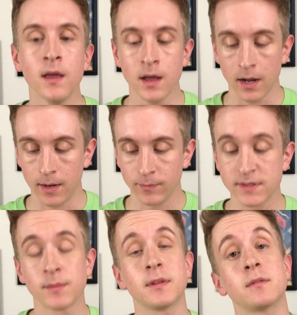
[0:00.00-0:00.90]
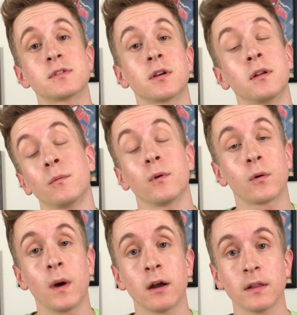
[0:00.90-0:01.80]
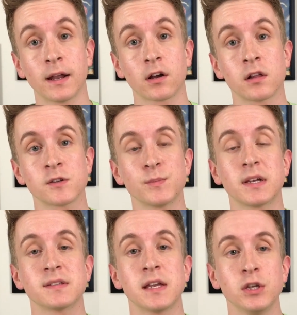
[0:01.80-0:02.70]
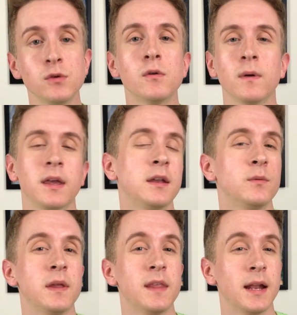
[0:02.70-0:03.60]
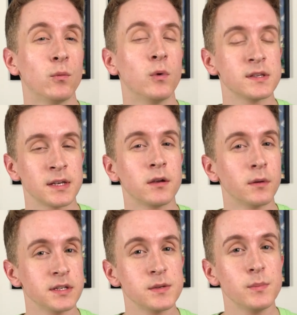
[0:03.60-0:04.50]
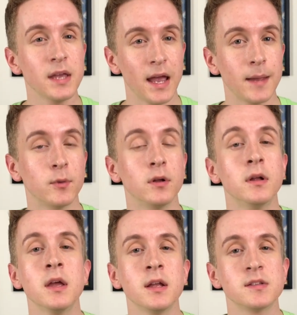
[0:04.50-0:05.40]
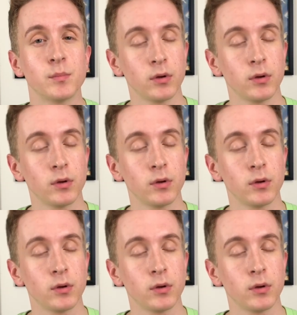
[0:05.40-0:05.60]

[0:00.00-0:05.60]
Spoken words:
something that was going to require a lot of colors, because I knew going into it that I wasn't going to be able to pull it